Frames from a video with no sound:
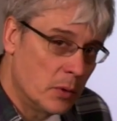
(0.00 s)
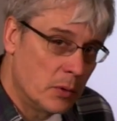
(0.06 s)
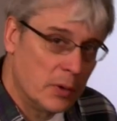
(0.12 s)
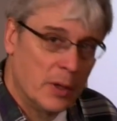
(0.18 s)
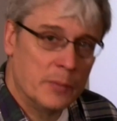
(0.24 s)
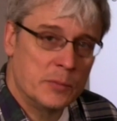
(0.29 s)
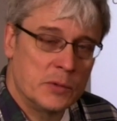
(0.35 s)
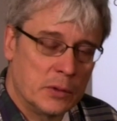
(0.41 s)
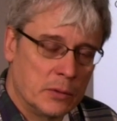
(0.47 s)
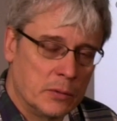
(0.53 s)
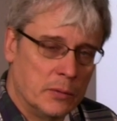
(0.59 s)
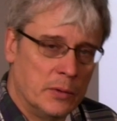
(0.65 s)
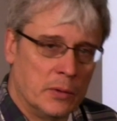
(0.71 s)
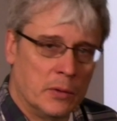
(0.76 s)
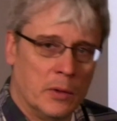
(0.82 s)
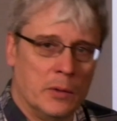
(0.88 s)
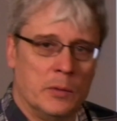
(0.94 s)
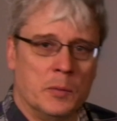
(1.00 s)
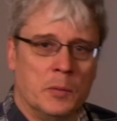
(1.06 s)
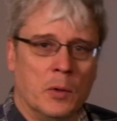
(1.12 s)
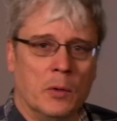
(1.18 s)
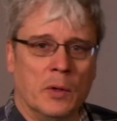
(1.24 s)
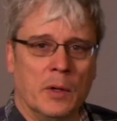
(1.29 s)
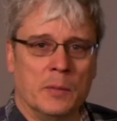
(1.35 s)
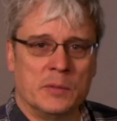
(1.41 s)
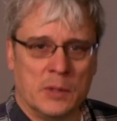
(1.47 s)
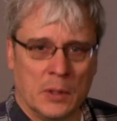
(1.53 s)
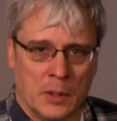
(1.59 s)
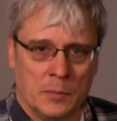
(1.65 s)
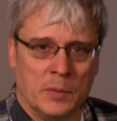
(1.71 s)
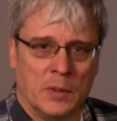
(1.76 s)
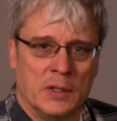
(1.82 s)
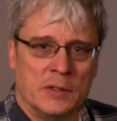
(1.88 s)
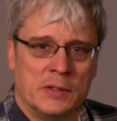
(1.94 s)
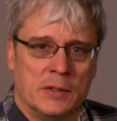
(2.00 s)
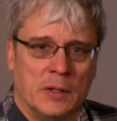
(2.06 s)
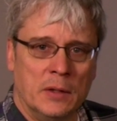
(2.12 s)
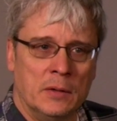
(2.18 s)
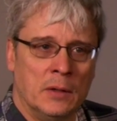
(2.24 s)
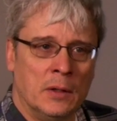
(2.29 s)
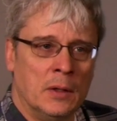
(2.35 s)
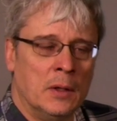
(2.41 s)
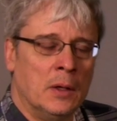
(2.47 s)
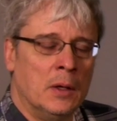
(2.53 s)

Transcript: programs, including REU programs at Penn State.